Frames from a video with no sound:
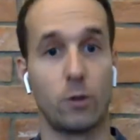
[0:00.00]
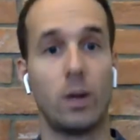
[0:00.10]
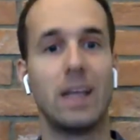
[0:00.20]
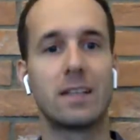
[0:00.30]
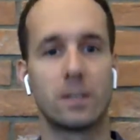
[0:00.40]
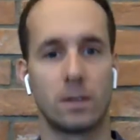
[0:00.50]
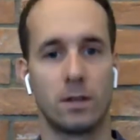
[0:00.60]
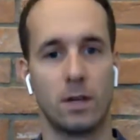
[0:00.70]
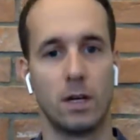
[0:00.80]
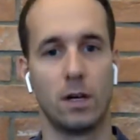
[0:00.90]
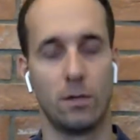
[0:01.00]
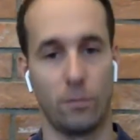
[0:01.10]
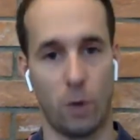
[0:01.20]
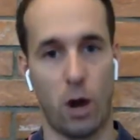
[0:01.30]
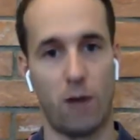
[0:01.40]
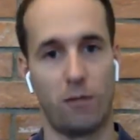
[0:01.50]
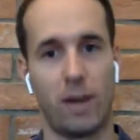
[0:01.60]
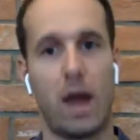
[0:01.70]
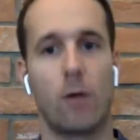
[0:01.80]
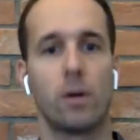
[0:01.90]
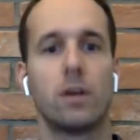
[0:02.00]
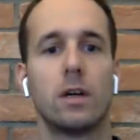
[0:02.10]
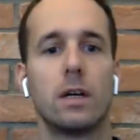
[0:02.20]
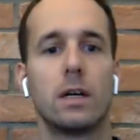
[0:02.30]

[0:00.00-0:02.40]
you listen for half an hour,